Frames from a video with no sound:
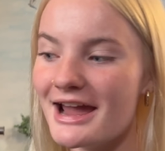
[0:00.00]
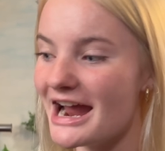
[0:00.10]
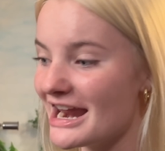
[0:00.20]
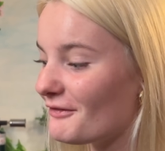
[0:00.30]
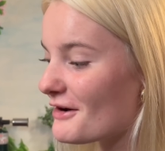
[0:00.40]

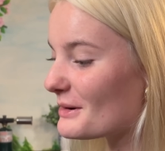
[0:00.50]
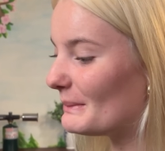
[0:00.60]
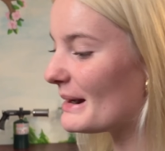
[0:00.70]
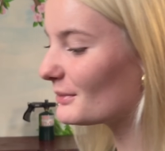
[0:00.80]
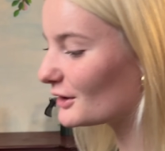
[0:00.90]
And if I
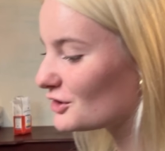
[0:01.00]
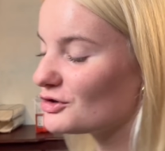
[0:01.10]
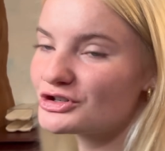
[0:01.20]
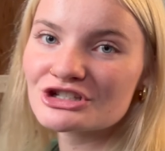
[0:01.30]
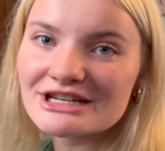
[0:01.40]
remember,
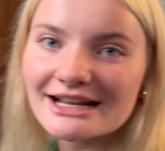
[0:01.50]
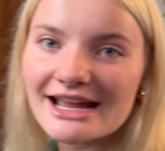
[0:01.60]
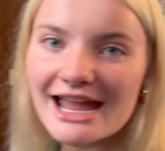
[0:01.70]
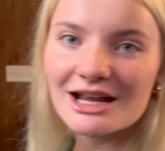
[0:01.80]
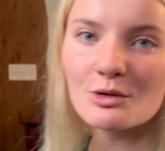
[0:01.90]
you just take egg